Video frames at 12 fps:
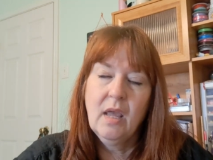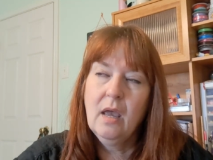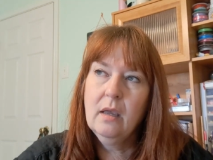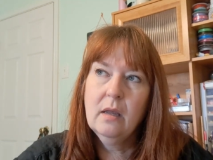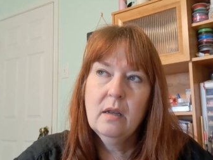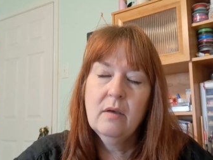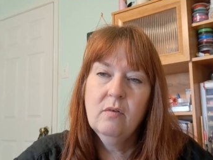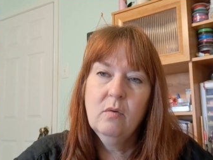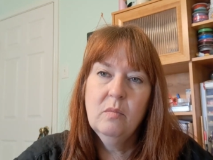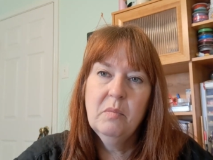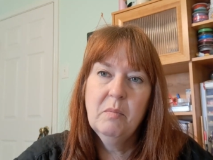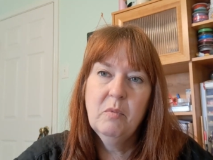I can never
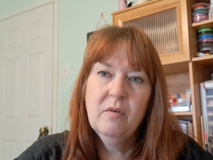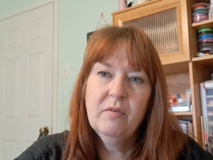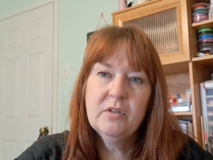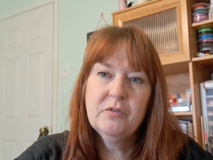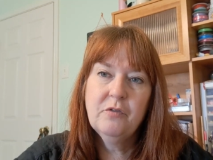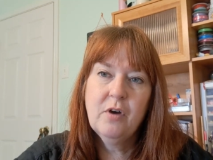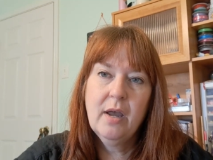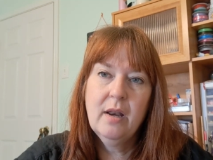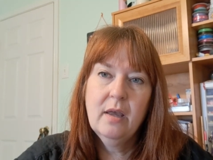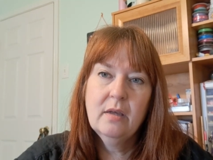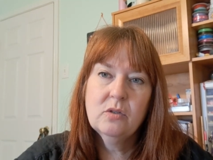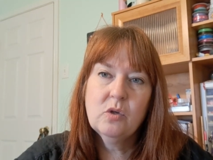remember if it's
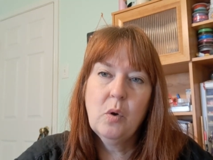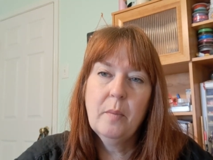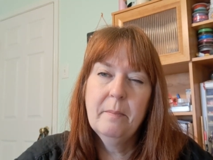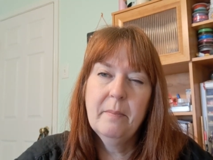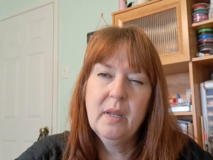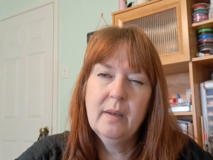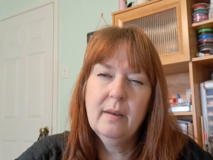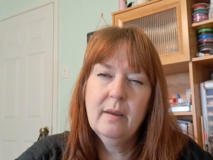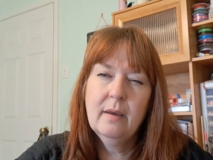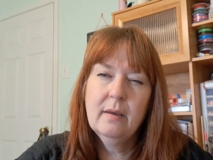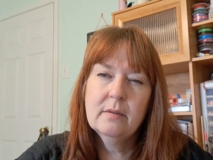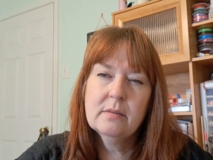Fridays or
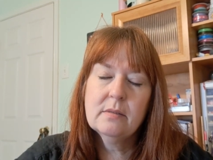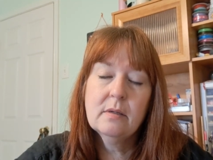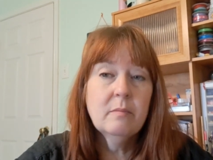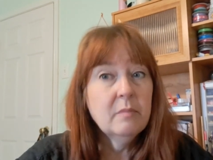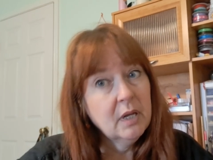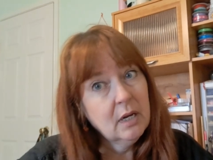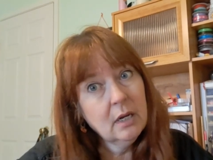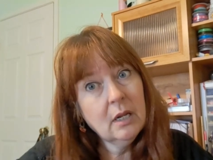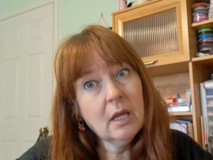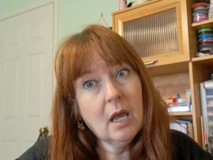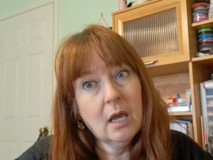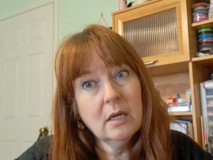Mondays. But in
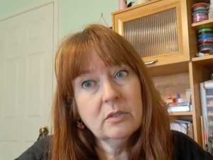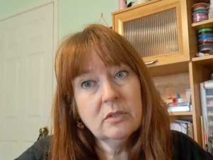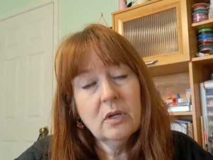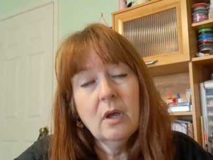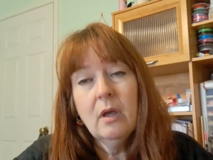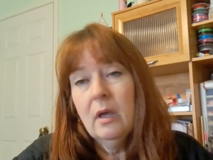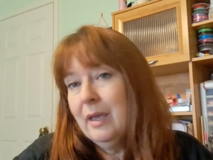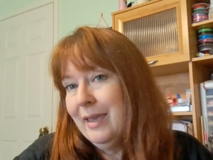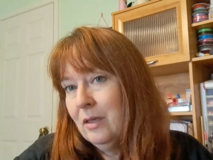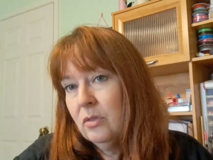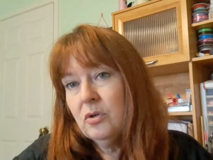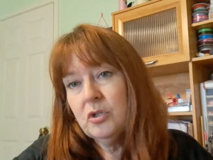any case,
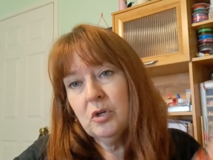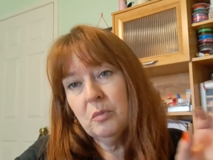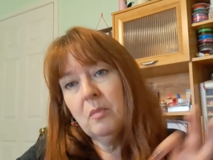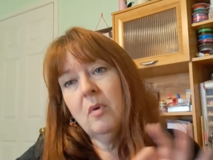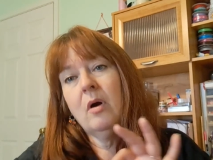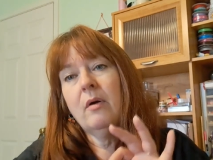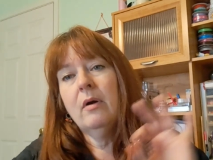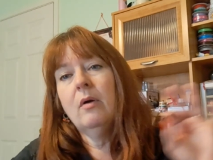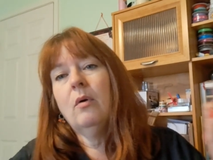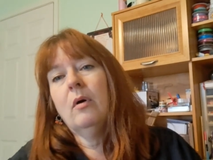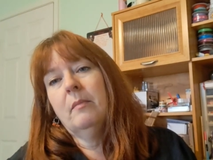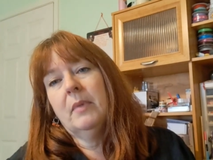either
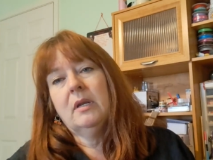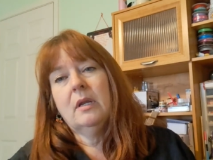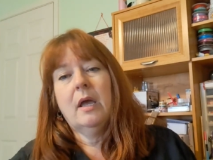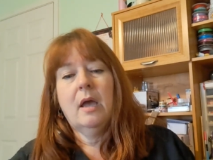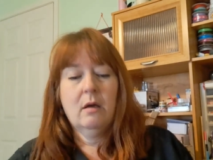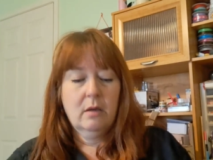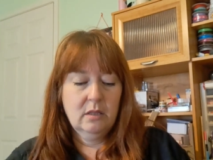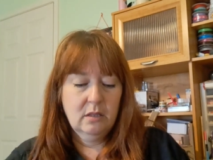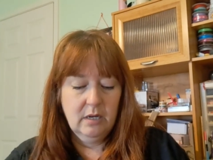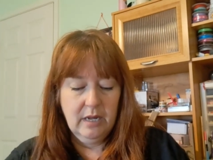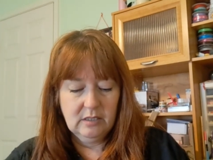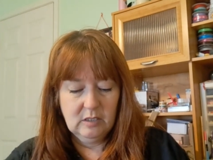tomorrow or Monday. I'll get the
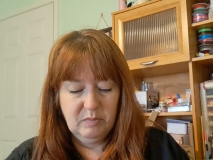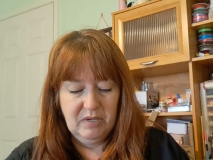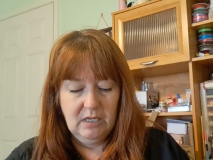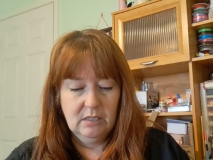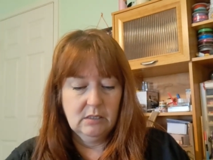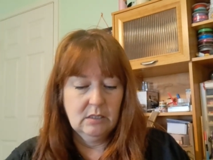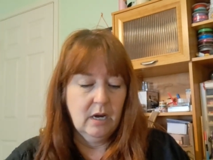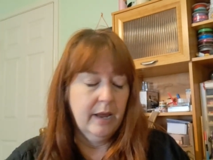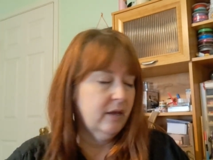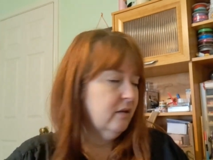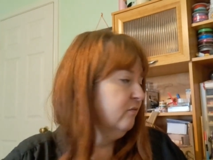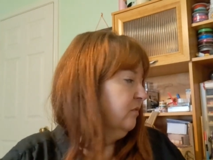next piece and I
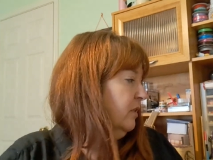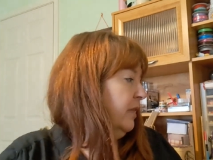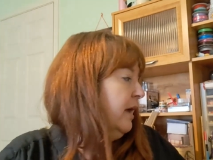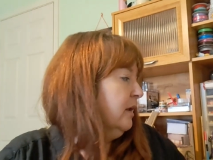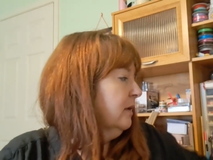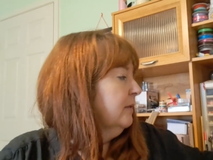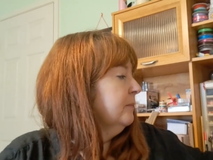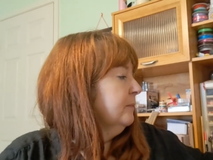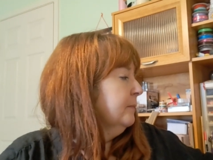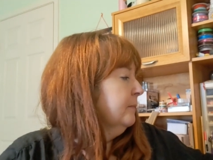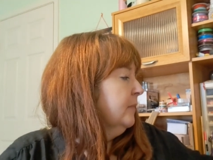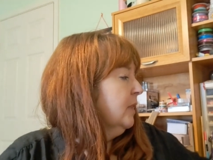can fill that in.
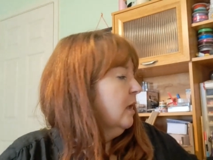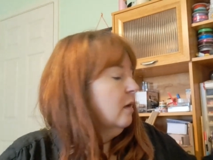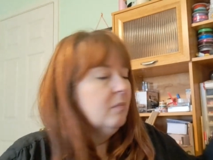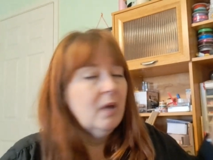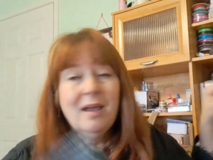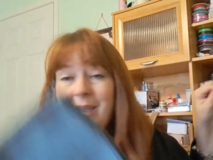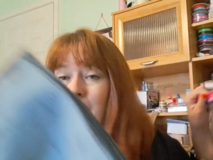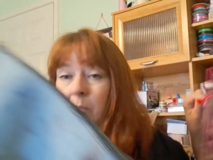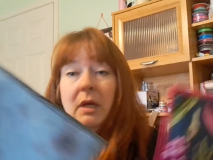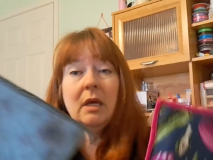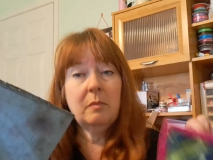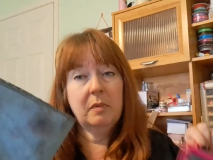But I am
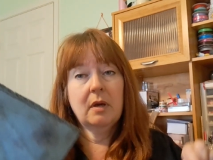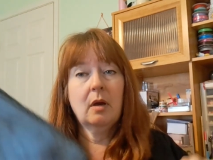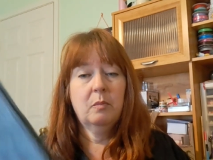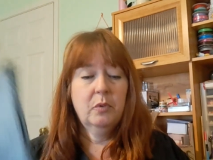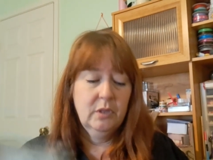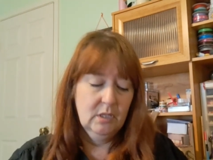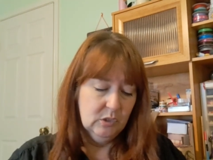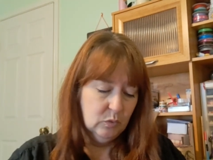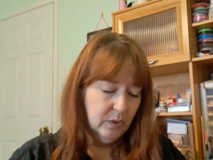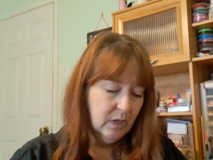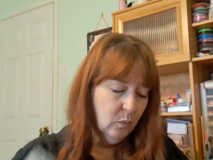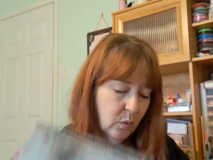keeping up with this
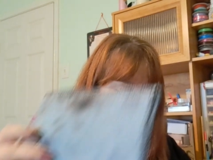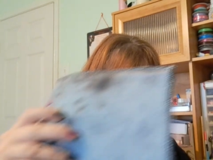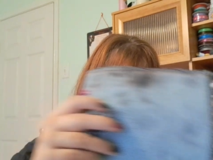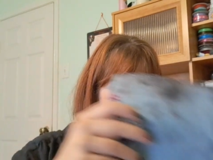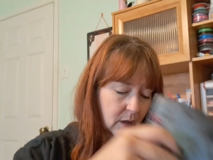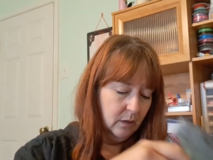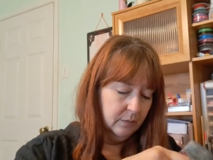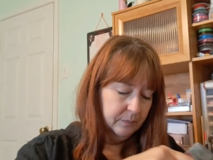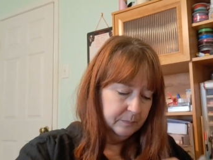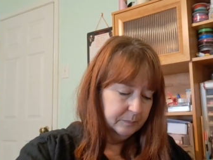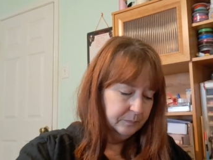one. It will be done.